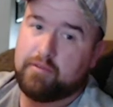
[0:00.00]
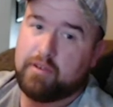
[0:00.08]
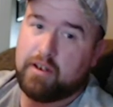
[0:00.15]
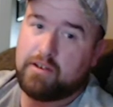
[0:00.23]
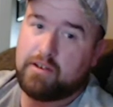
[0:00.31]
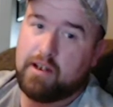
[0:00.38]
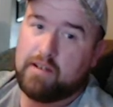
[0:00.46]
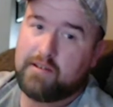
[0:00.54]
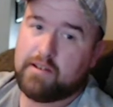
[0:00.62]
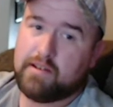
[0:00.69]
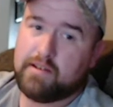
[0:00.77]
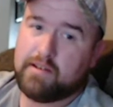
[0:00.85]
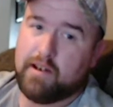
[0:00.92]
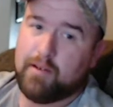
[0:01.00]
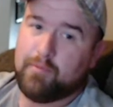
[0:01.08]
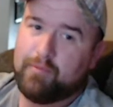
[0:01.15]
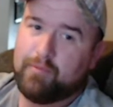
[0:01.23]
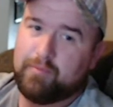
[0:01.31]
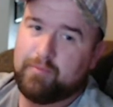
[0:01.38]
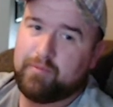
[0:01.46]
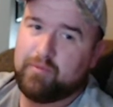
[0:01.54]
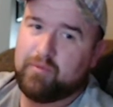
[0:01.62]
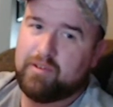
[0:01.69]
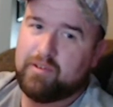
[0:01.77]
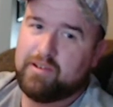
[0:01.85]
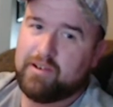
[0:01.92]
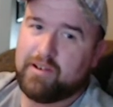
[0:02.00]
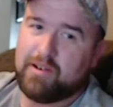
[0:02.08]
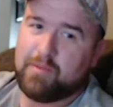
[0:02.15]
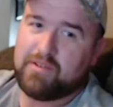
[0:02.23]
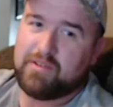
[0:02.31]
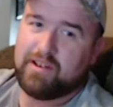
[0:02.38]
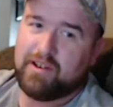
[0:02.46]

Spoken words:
catch you guys next time. Here comes the